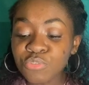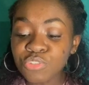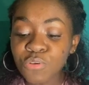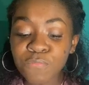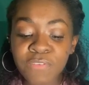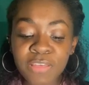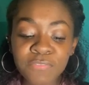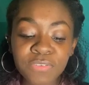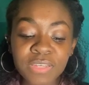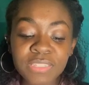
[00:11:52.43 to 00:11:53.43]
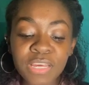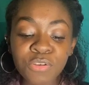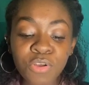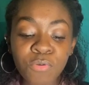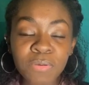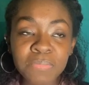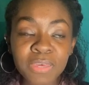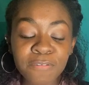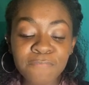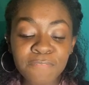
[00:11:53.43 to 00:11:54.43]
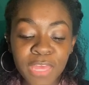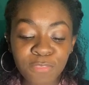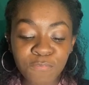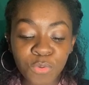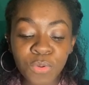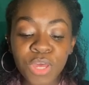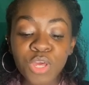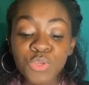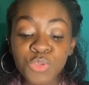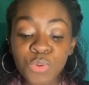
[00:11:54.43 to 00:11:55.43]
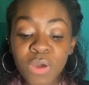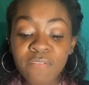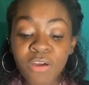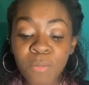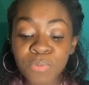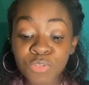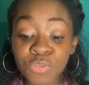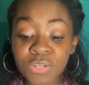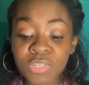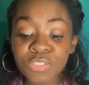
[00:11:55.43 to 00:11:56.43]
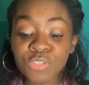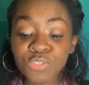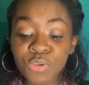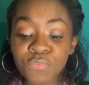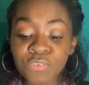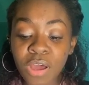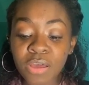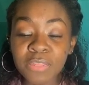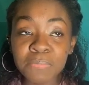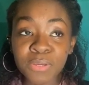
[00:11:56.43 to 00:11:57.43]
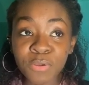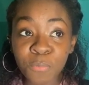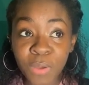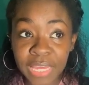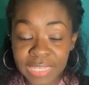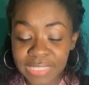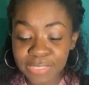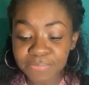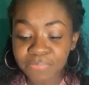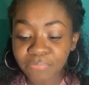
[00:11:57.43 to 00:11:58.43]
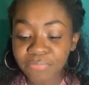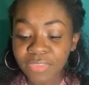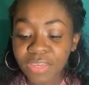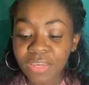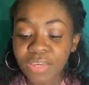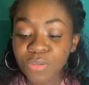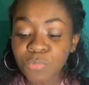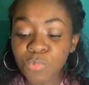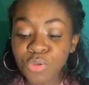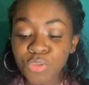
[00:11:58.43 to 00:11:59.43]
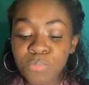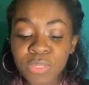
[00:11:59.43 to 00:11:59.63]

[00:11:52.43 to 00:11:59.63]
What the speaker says: show faithfulness and grow in being faithful, you have opportunities to serve God in bigger ways. Will you be